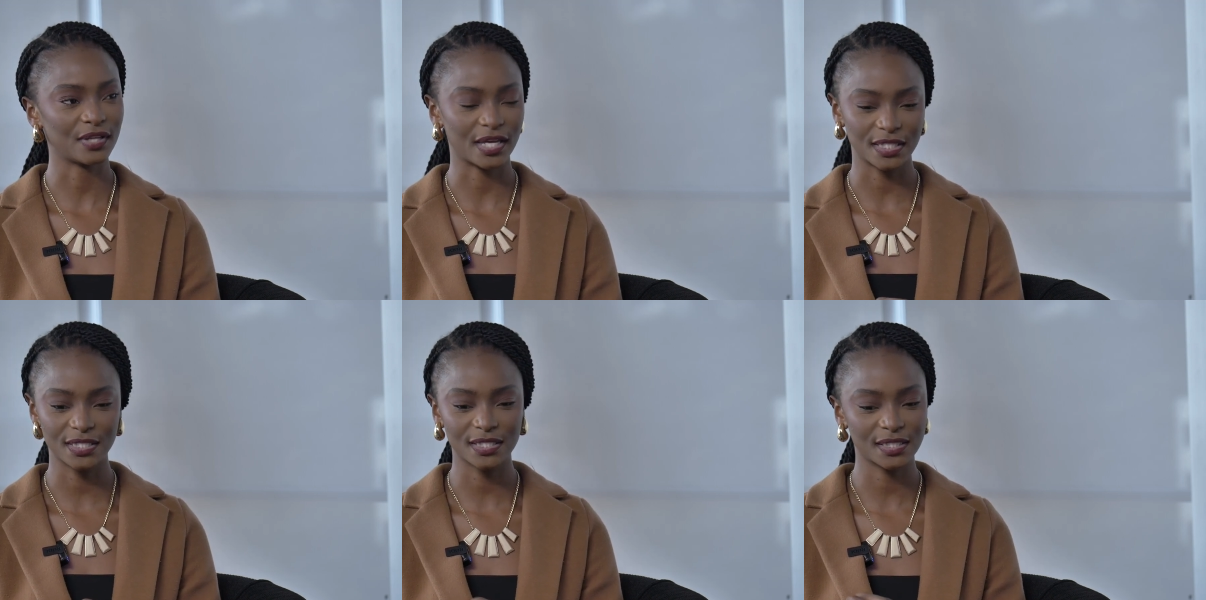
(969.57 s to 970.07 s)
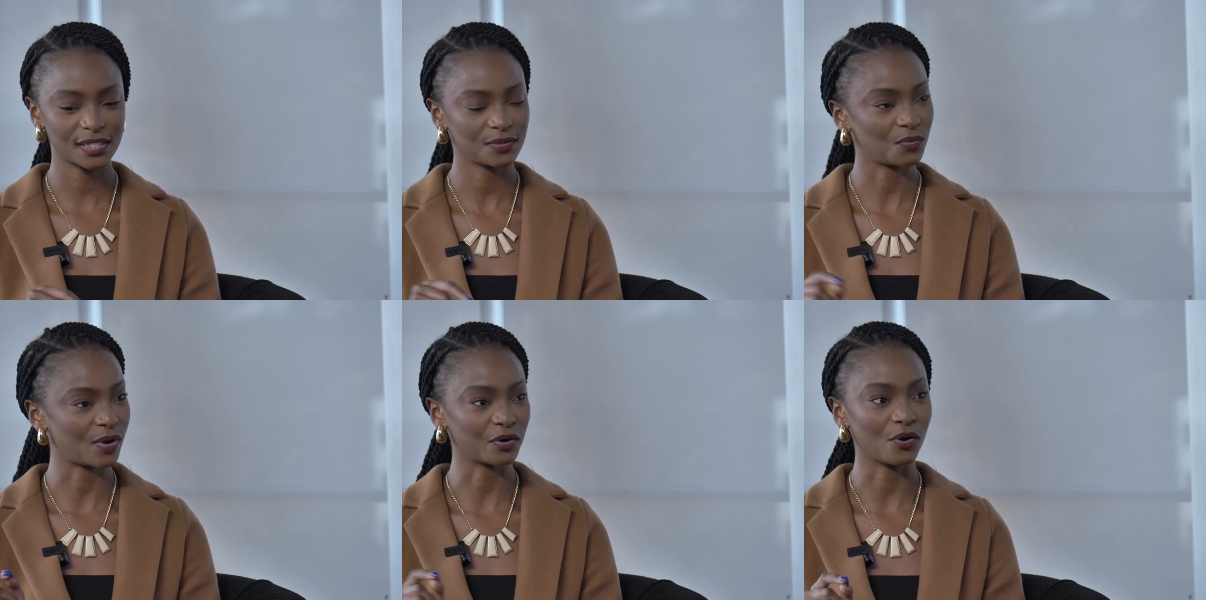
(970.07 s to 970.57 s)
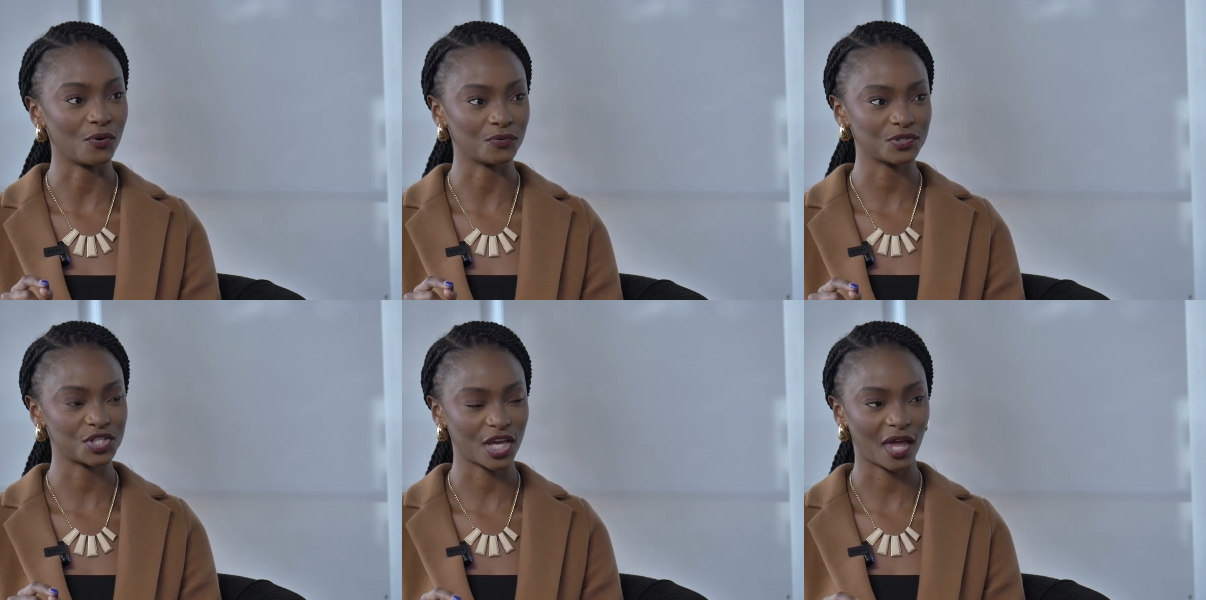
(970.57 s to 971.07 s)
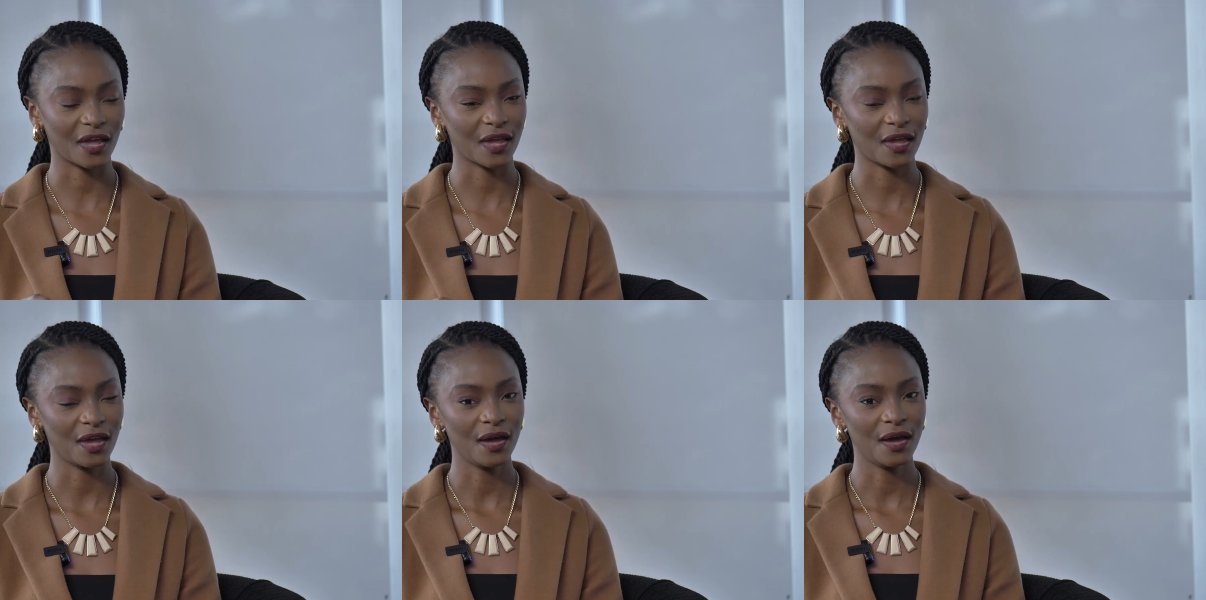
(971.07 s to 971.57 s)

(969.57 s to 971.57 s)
That's one goal, check.